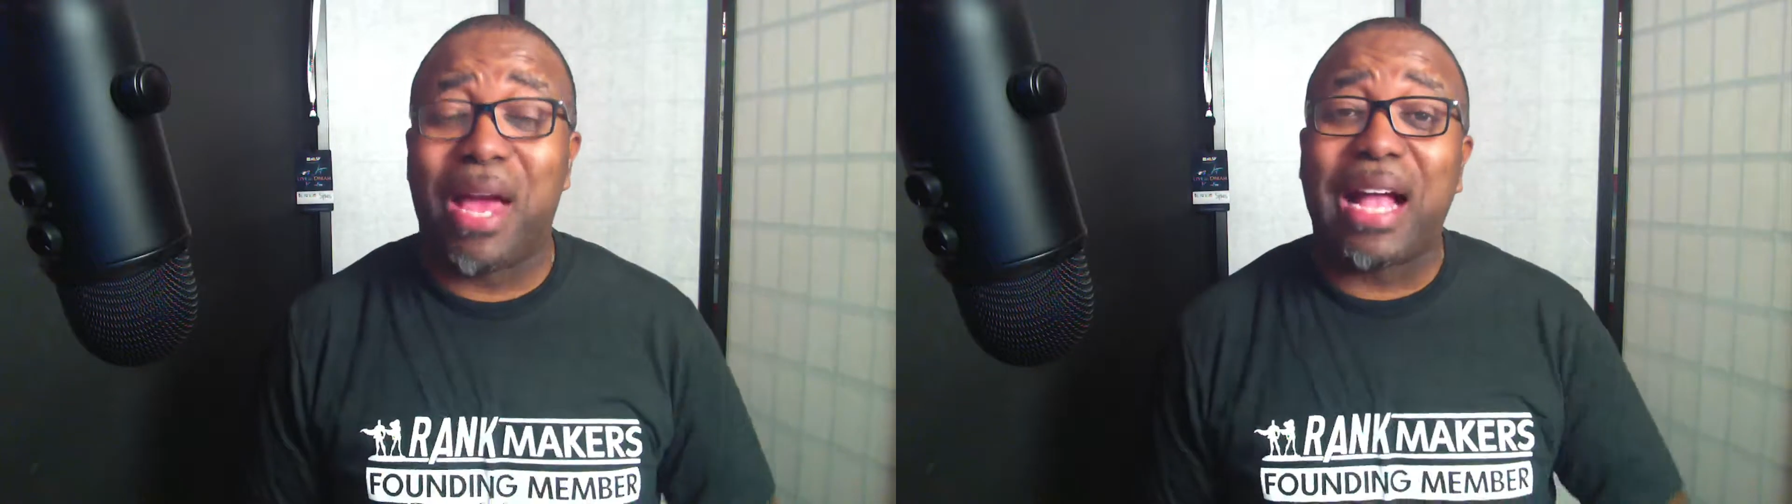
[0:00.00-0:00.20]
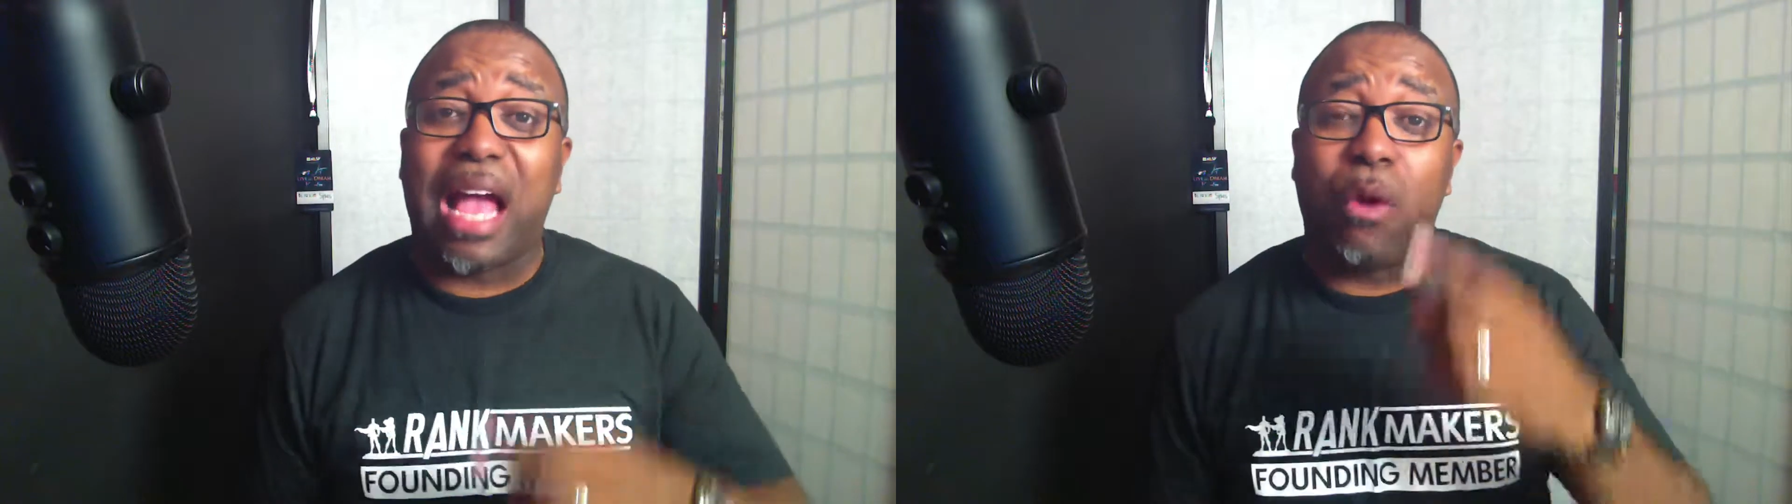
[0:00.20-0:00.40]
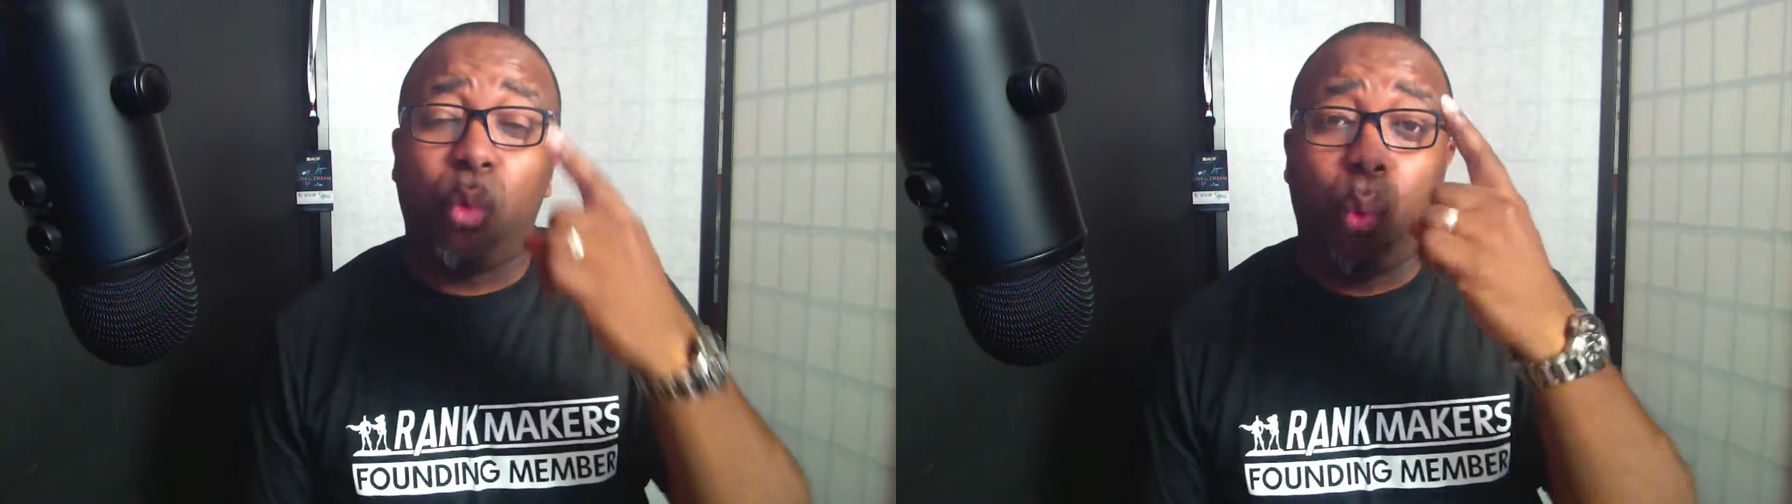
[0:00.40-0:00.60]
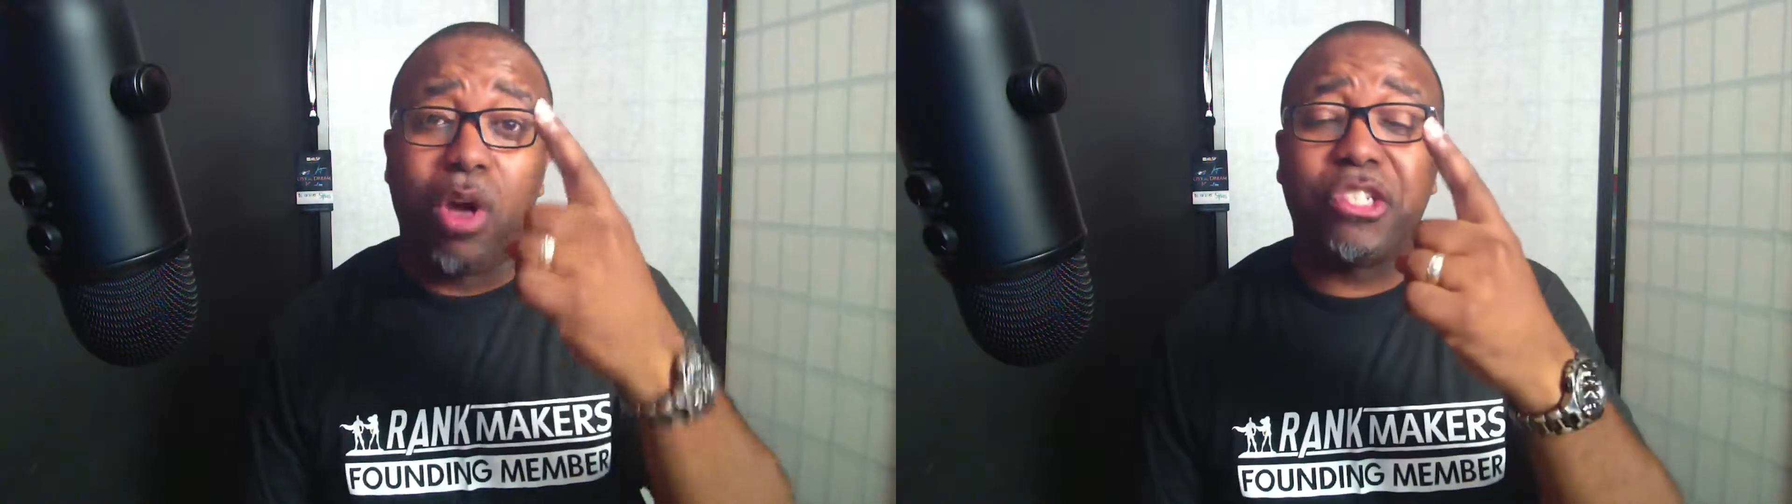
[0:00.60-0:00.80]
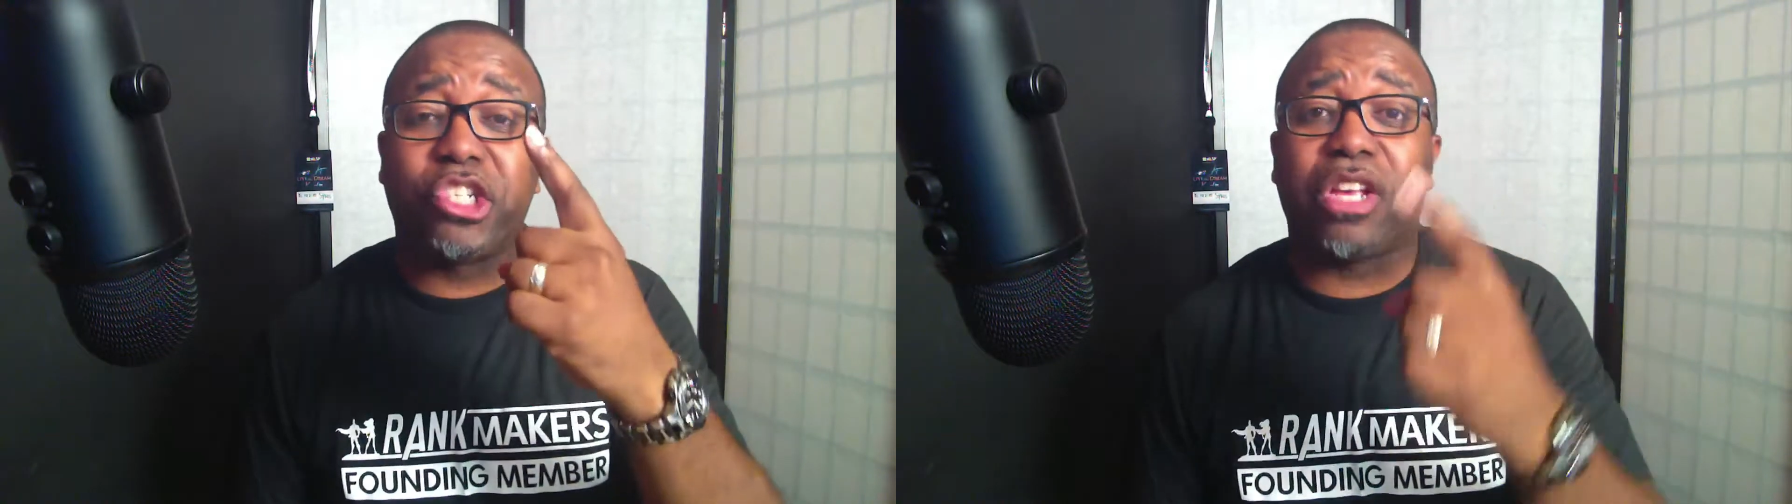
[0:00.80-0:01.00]
I got
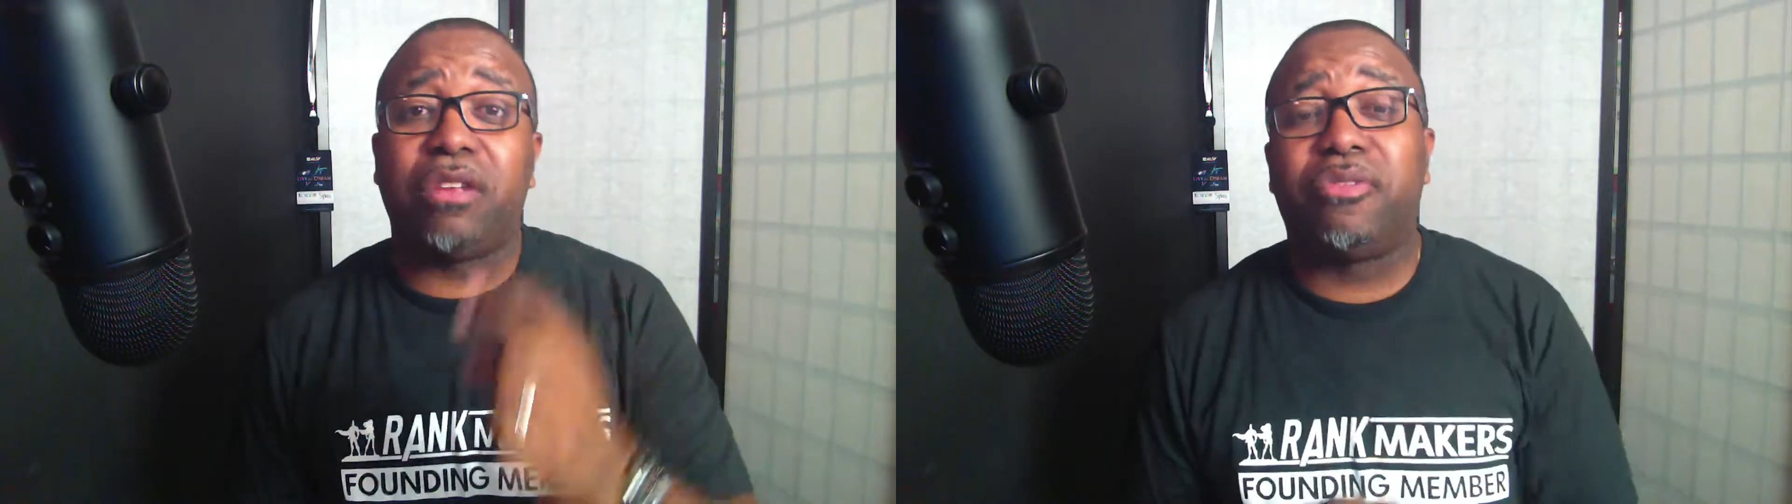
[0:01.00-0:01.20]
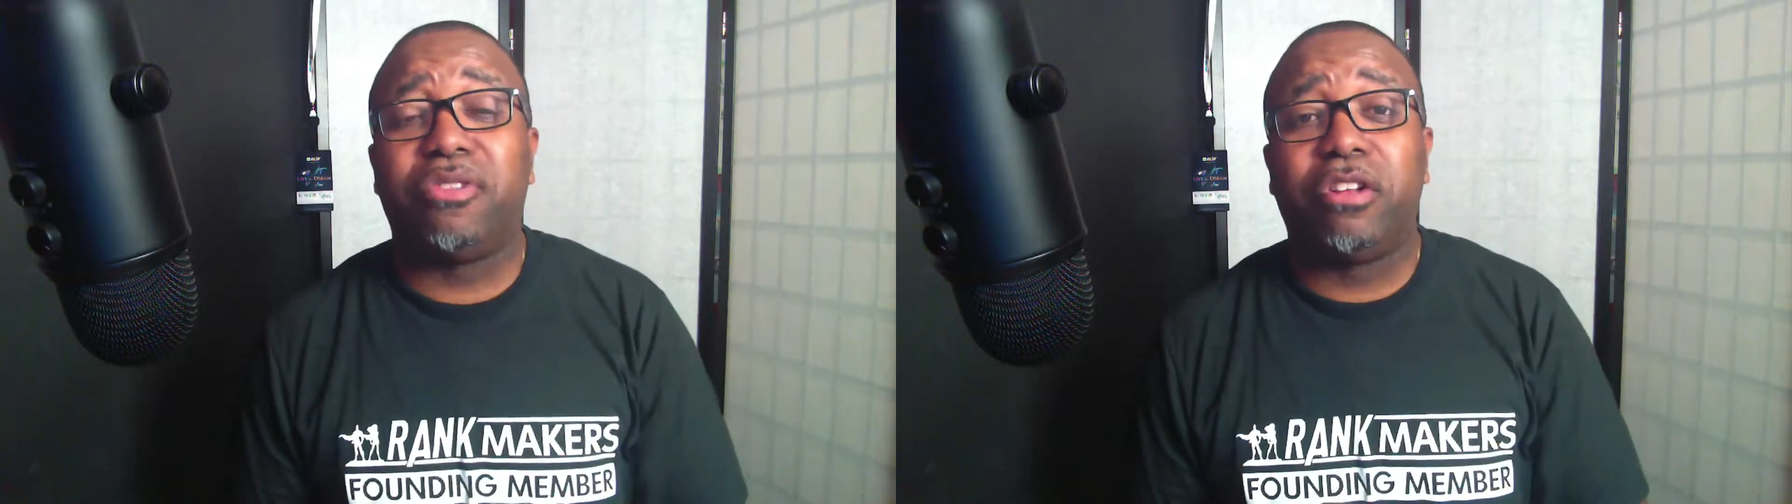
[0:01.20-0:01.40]
one chief,